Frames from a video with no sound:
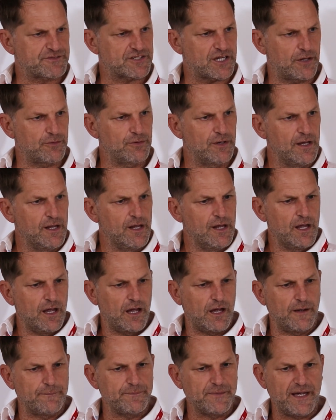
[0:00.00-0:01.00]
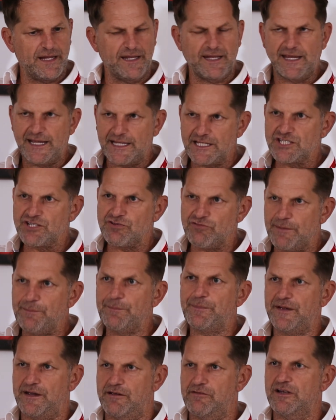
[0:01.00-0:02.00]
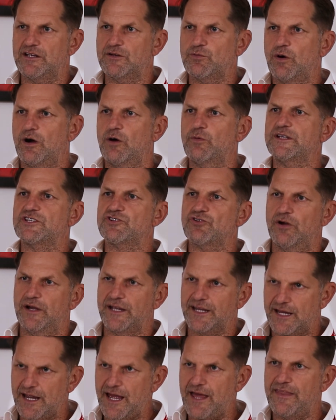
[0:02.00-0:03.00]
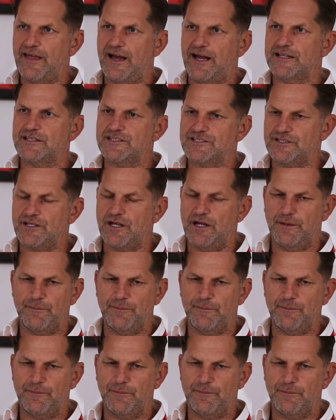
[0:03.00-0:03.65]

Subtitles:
So in the interim period, while we try and get that